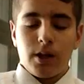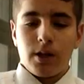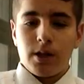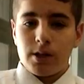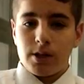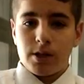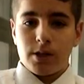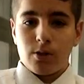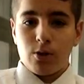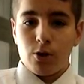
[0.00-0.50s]

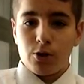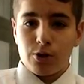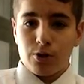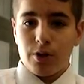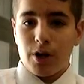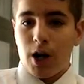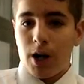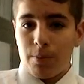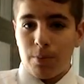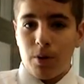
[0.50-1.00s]
It's
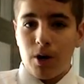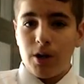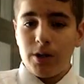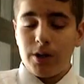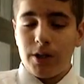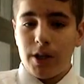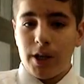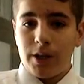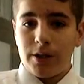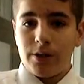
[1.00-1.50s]
also an
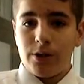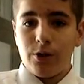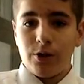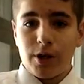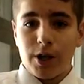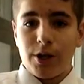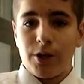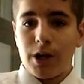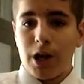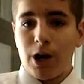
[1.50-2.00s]
iPod, and you
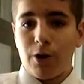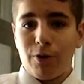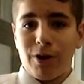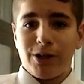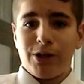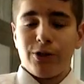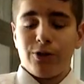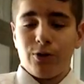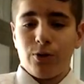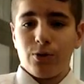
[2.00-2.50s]
can
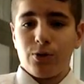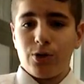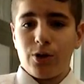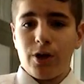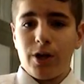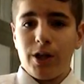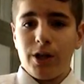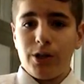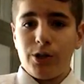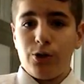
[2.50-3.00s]
write your notes
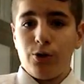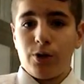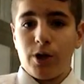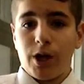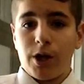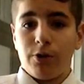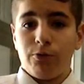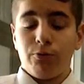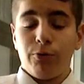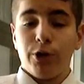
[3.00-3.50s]
on it. You
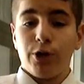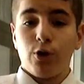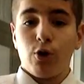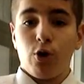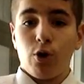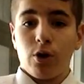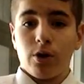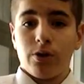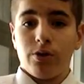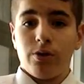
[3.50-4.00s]
can
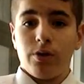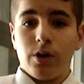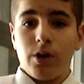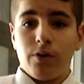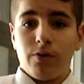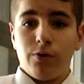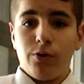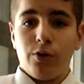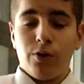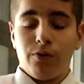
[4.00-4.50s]
record
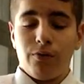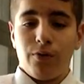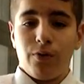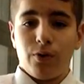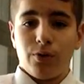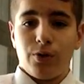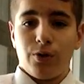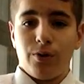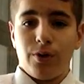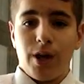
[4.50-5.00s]
video,
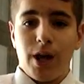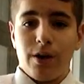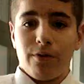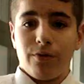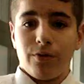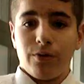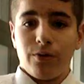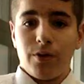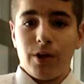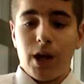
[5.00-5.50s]
photo,
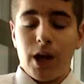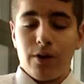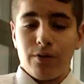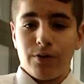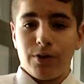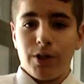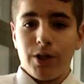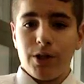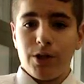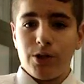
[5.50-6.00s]
and
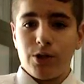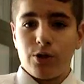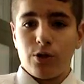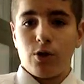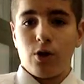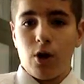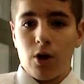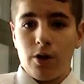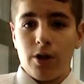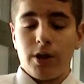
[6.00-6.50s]

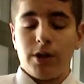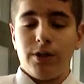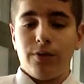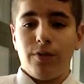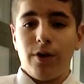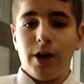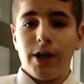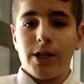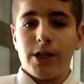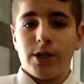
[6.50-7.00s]
evidence on the
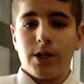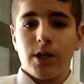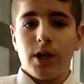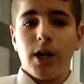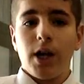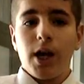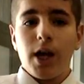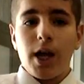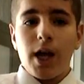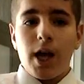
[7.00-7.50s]
device.
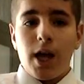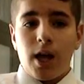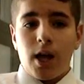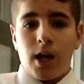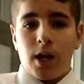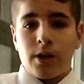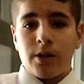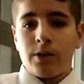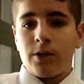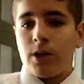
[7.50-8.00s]

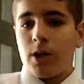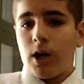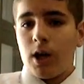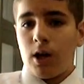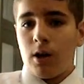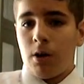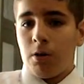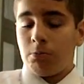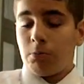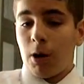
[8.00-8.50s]
And
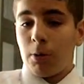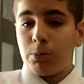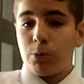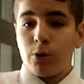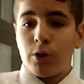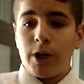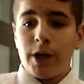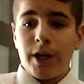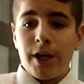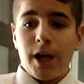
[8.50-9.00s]
up
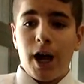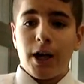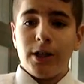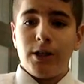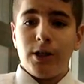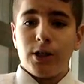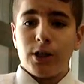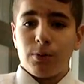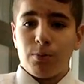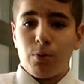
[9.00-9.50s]
to the
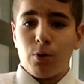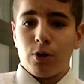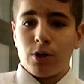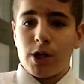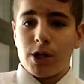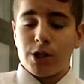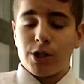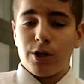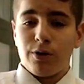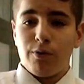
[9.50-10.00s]
IT
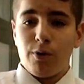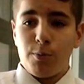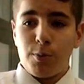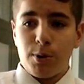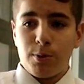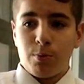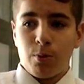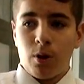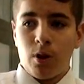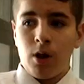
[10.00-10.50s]
support and server
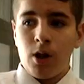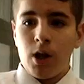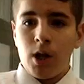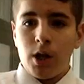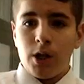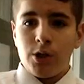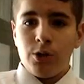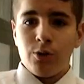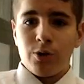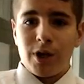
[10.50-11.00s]
people,
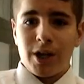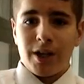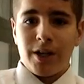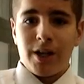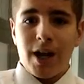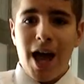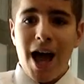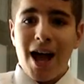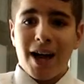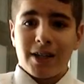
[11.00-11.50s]
you
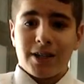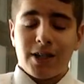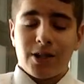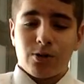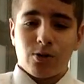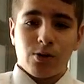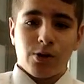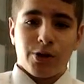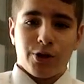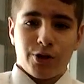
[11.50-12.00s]
can
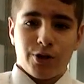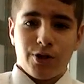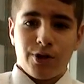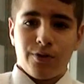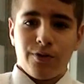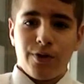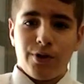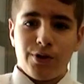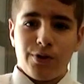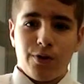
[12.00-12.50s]
access all your
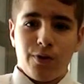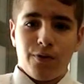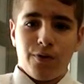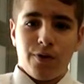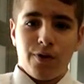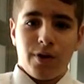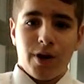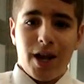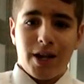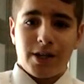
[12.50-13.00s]
servers
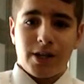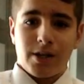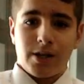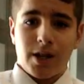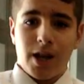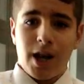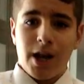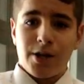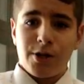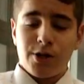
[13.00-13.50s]
over
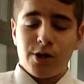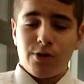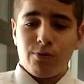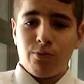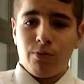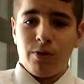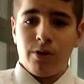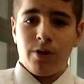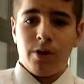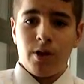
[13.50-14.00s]

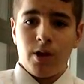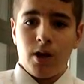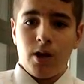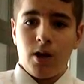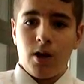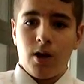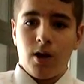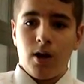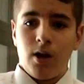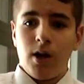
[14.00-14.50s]
SSH with
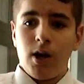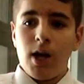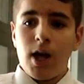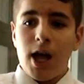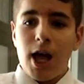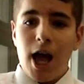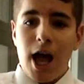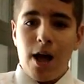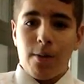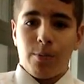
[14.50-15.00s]
the
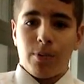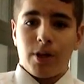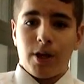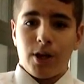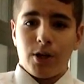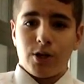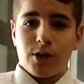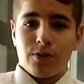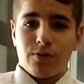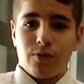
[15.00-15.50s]

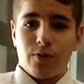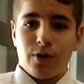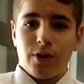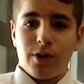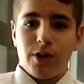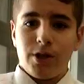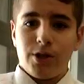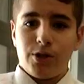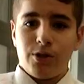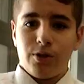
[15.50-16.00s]
applications for
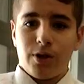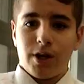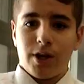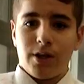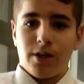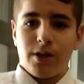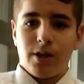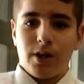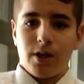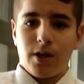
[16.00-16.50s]
this. You
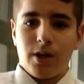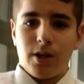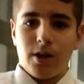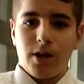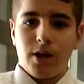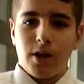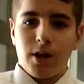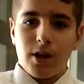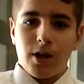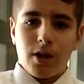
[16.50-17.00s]
can
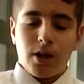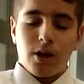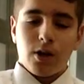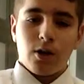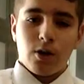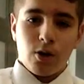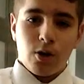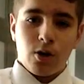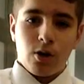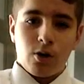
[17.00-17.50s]

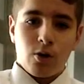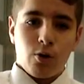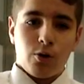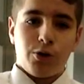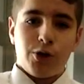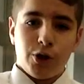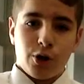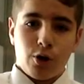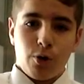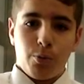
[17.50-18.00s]
go
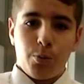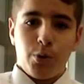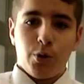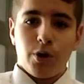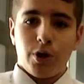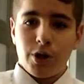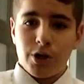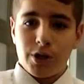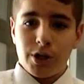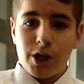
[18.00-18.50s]
into your
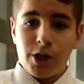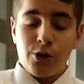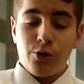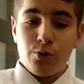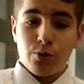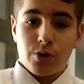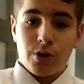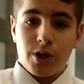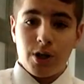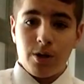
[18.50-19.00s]
computers and
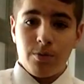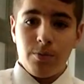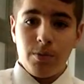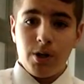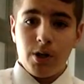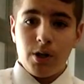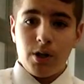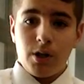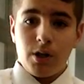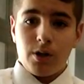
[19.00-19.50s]
use them
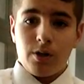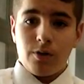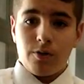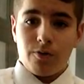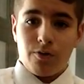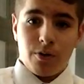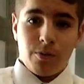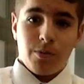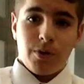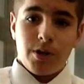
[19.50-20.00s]

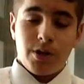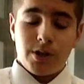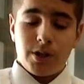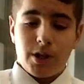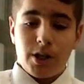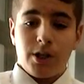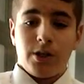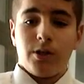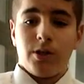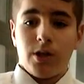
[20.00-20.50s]
from
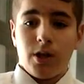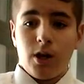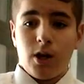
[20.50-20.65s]
this. And